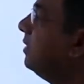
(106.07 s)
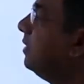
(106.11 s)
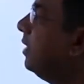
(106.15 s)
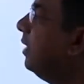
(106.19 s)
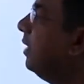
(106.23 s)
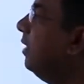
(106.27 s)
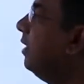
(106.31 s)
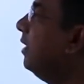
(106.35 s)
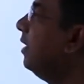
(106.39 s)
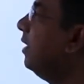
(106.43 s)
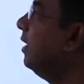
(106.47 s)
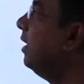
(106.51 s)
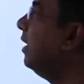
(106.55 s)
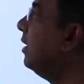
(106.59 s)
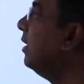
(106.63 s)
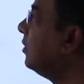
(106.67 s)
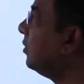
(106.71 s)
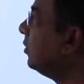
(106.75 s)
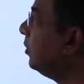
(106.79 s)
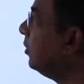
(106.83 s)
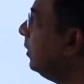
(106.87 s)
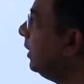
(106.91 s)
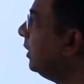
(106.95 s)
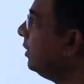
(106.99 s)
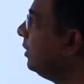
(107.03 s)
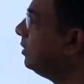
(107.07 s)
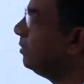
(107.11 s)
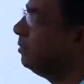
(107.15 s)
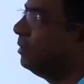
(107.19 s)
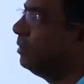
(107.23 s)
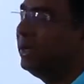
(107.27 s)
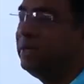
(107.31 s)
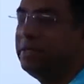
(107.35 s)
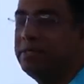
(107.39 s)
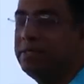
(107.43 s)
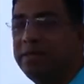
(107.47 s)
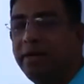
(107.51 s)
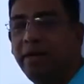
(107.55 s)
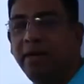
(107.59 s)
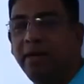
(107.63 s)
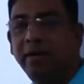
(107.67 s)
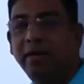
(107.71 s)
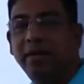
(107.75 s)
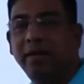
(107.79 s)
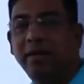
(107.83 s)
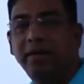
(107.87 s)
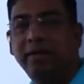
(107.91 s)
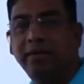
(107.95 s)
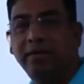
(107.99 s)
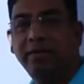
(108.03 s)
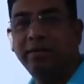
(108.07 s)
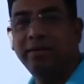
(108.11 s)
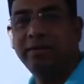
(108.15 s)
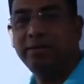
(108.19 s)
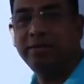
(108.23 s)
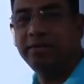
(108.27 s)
center has to be twice angle at the